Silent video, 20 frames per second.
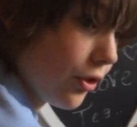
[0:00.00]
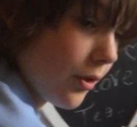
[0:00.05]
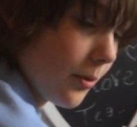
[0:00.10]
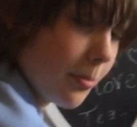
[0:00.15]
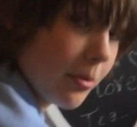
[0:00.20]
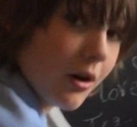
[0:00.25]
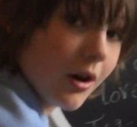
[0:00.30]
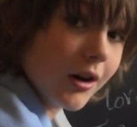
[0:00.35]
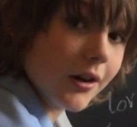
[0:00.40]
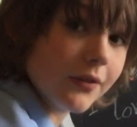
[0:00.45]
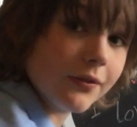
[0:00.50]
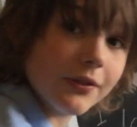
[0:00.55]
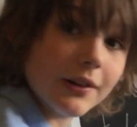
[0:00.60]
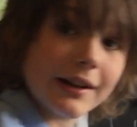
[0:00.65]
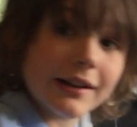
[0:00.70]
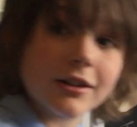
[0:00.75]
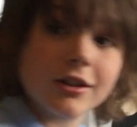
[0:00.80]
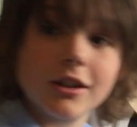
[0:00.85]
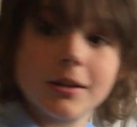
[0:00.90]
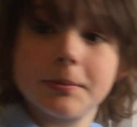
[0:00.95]
The
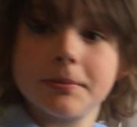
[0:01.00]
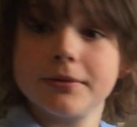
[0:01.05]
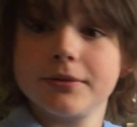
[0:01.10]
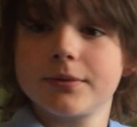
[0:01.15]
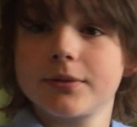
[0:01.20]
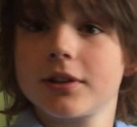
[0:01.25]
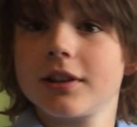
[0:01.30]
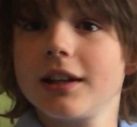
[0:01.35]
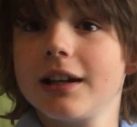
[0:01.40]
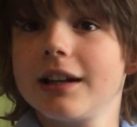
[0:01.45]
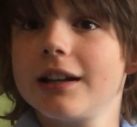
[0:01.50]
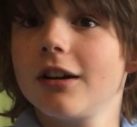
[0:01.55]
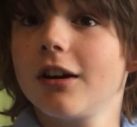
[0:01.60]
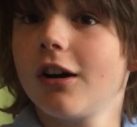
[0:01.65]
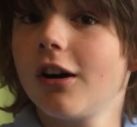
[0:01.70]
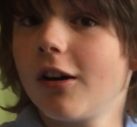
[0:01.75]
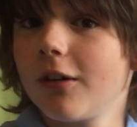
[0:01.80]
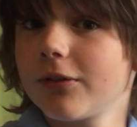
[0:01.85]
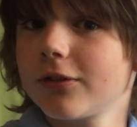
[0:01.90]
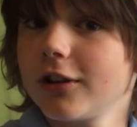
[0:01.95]
perfect cup of tea
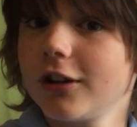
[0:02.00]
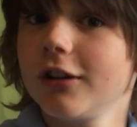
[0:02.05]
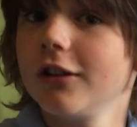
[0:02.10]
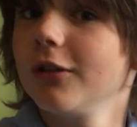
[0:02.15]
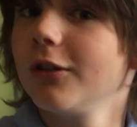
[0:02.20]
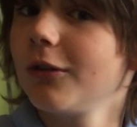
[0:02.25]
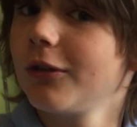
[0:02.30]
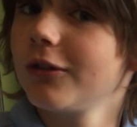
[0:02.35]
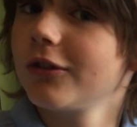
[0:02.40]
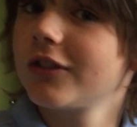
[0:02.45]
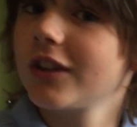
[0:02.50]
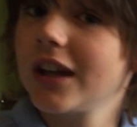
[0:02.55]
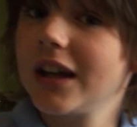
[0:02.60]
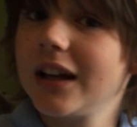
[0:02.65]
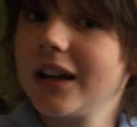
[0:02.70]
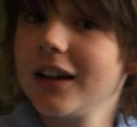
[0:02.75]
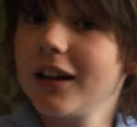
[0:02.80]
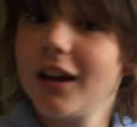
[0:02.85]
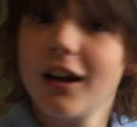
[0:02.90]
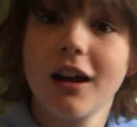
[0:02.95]
after a long
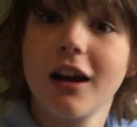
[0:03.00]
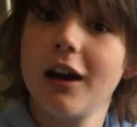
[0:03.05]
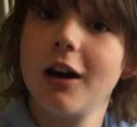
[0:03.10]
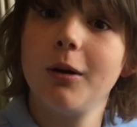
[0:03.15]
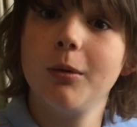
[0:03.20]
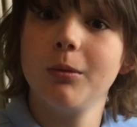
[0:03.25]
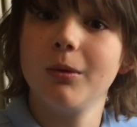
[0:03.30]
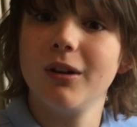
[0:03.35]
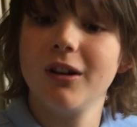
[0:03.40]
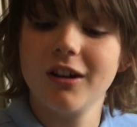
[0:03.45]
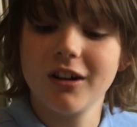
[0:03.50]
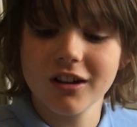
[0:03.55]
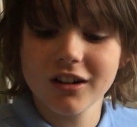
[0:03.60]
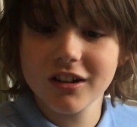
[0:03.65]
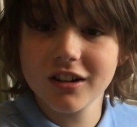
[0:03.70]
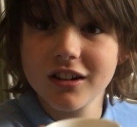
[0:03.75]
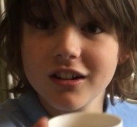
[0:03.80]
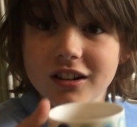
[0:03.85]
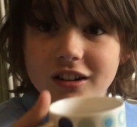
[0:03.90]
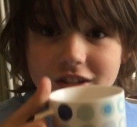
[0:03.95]
day at
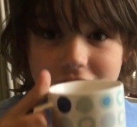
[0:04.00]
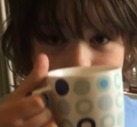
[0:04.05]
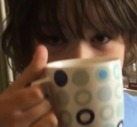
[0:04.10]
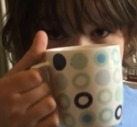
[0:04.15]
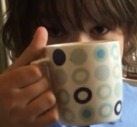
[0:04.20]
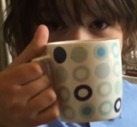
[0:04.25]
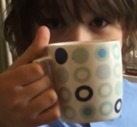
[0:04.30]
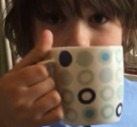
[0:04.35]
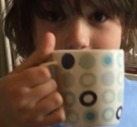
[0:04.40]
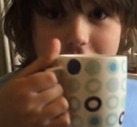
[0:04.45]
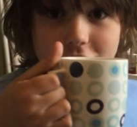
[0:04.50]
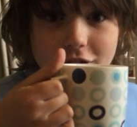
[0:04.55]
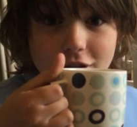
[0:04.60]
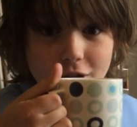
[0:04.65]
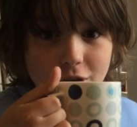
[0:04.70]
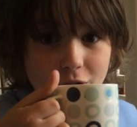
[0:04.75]
work. Cheers.